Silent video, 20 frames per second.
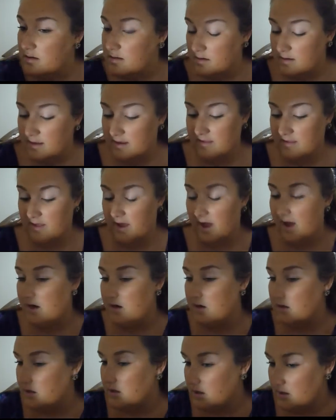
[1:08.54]
like
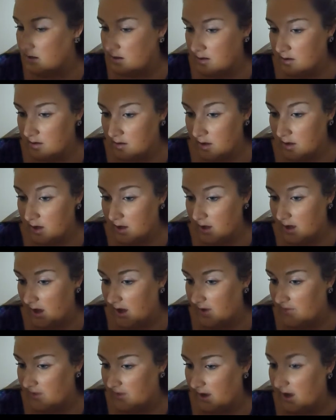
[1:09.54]
that.
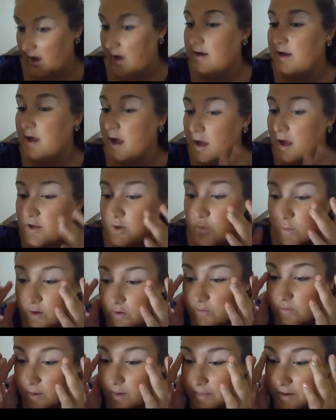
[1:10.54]
And then you want
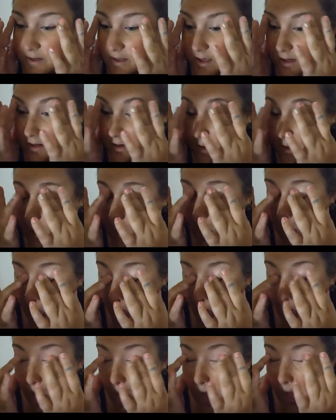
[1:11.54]
to rub it in.
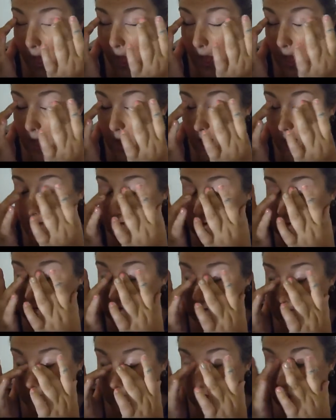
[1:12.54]

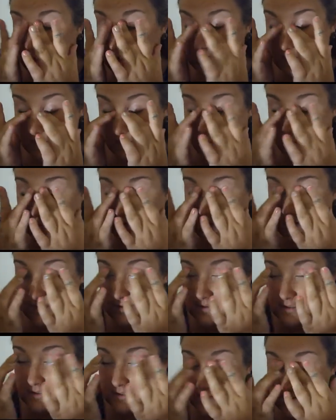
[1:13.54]
So the great thing about
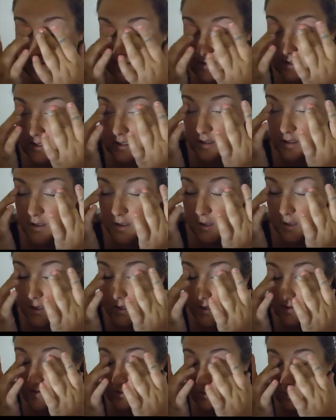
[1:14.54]
this is
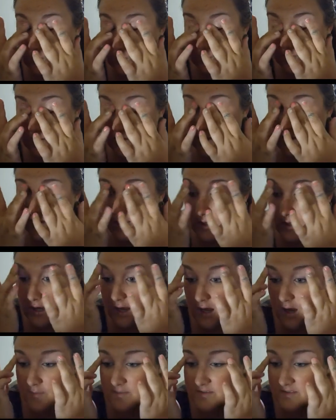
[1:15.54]
it's really going to
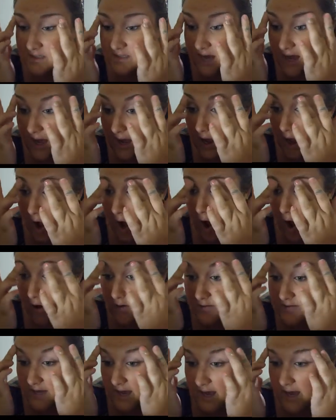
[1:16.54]
help stay
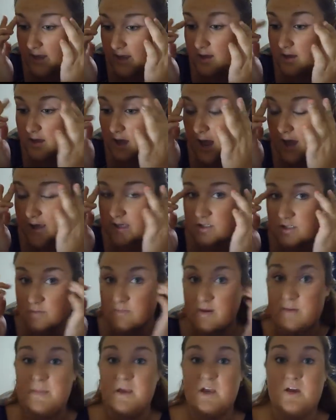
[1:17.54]
all day. I can do
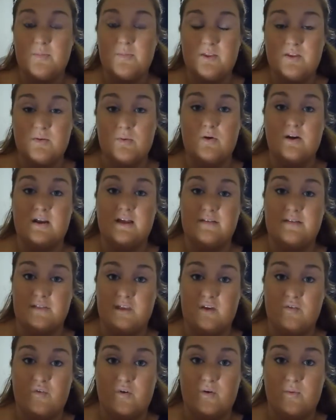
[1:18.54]
my makeup in the morning and
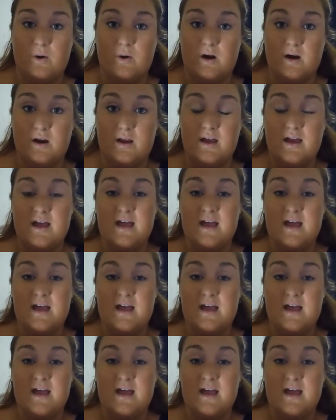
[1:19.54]
leave for work,